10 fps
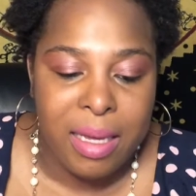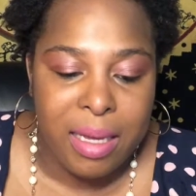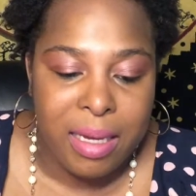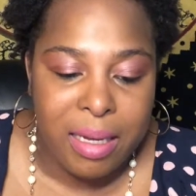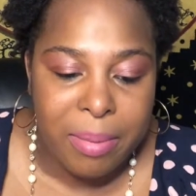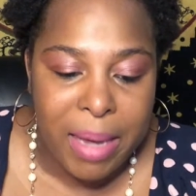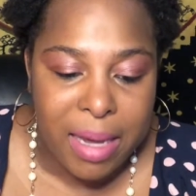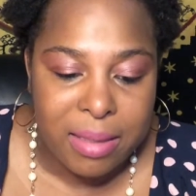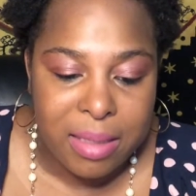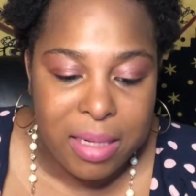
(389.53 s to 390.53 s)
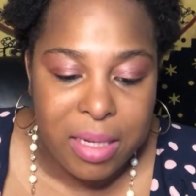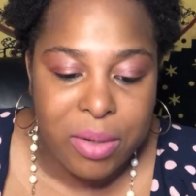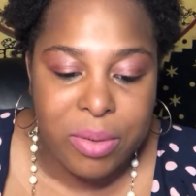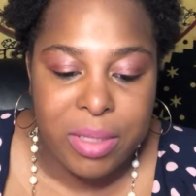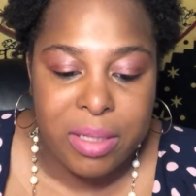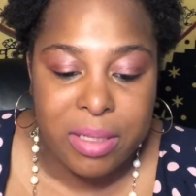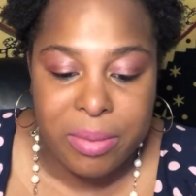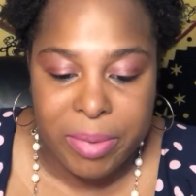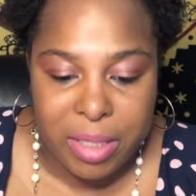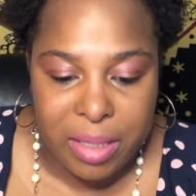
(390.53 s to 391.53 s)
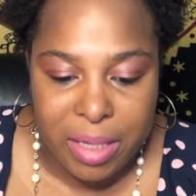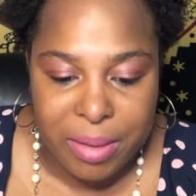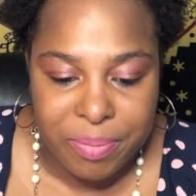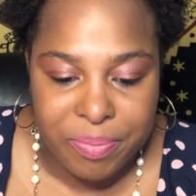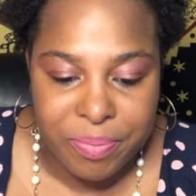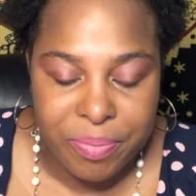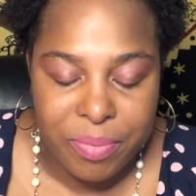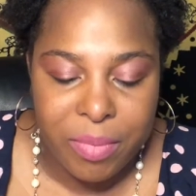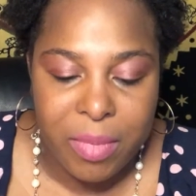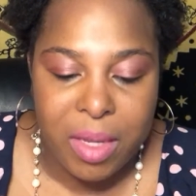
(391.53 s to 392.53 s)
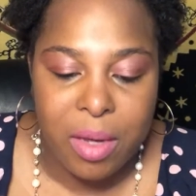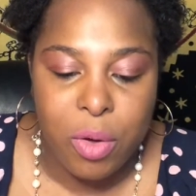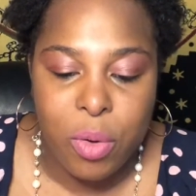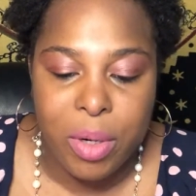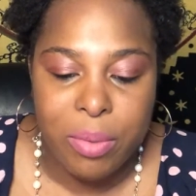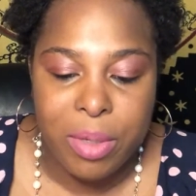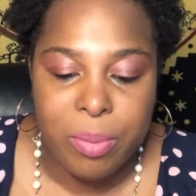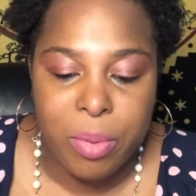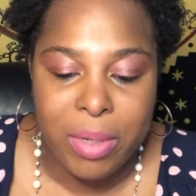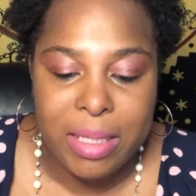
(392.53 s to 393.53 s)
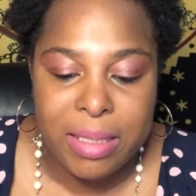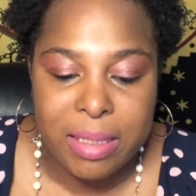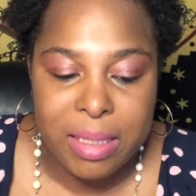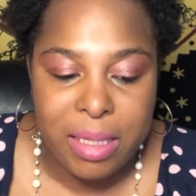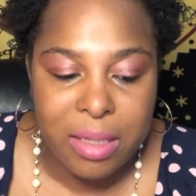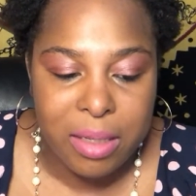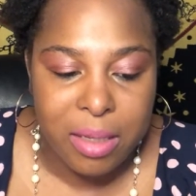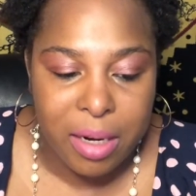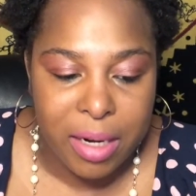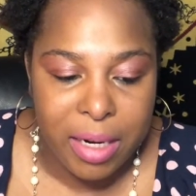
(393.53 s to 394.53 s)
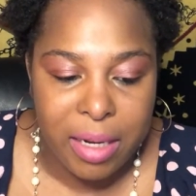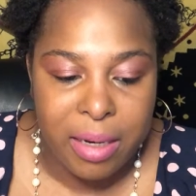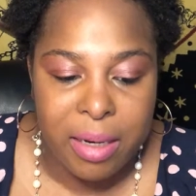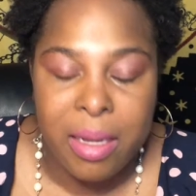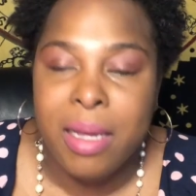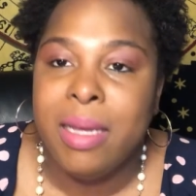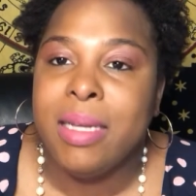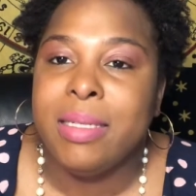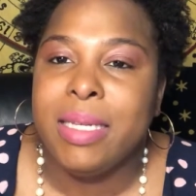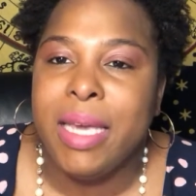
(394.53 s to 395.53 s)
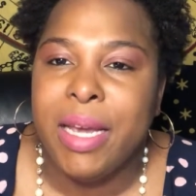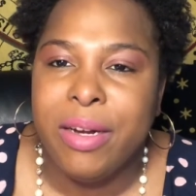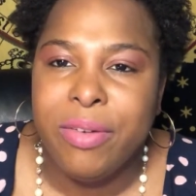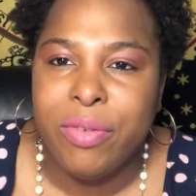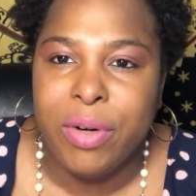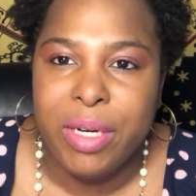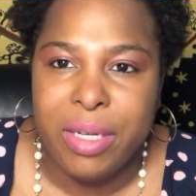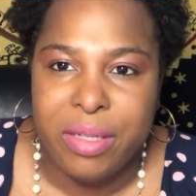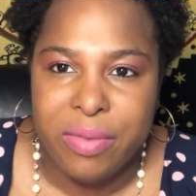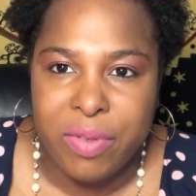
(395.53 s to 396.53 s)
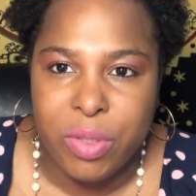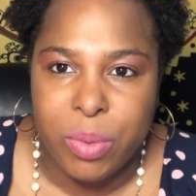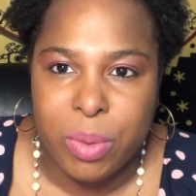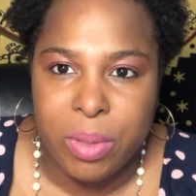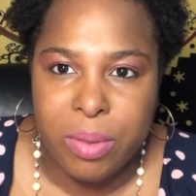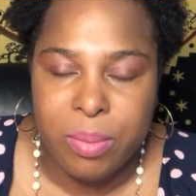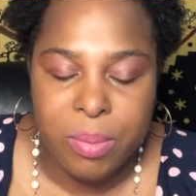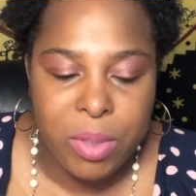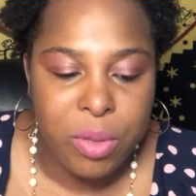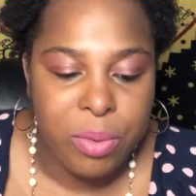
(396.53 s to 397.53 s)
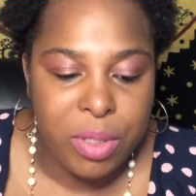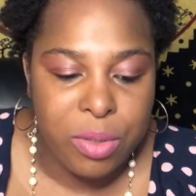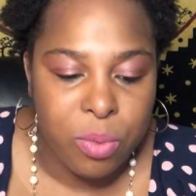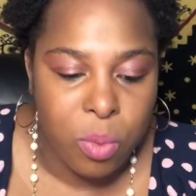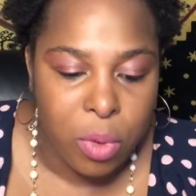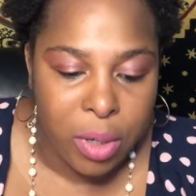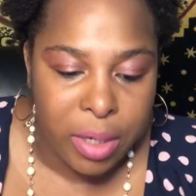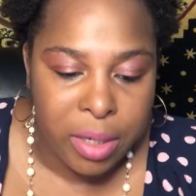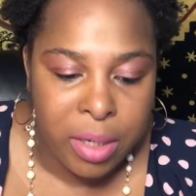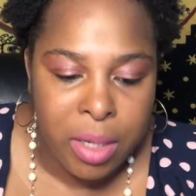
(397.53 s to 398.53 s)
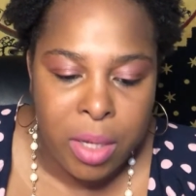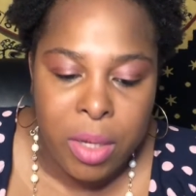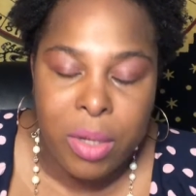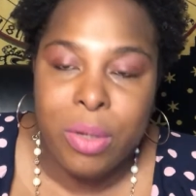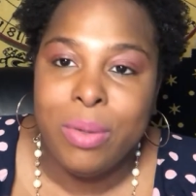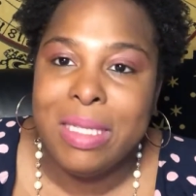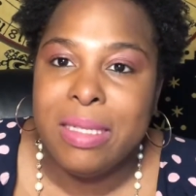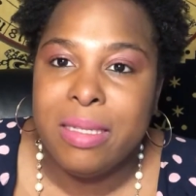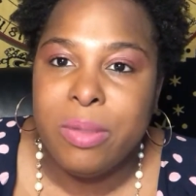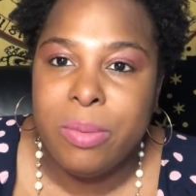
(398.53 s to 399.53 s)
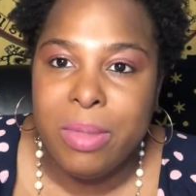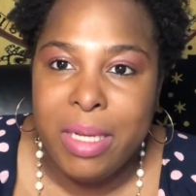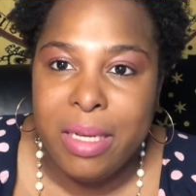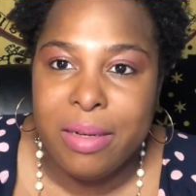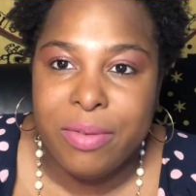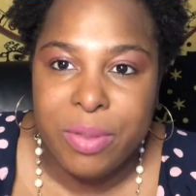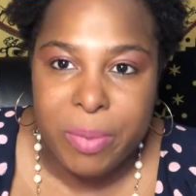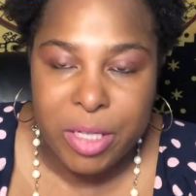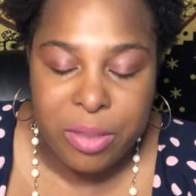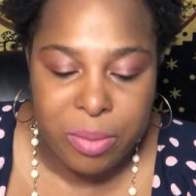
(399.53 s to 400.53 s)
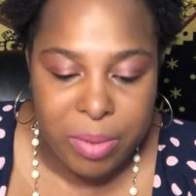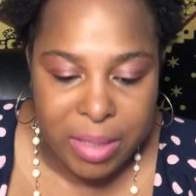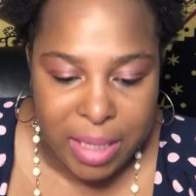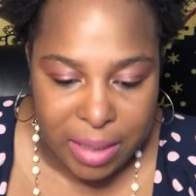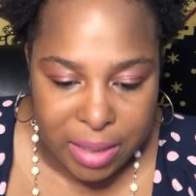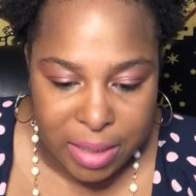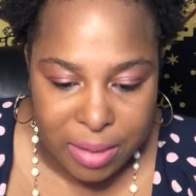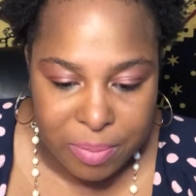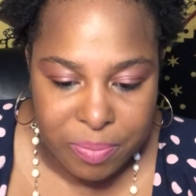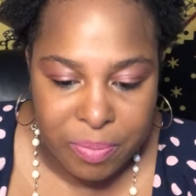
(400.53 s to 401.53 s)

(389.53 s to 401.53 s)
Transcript: incapacity, or disability. A court will appoint a legal guardian to care for an individual, known as a ward, who is in need of special protection.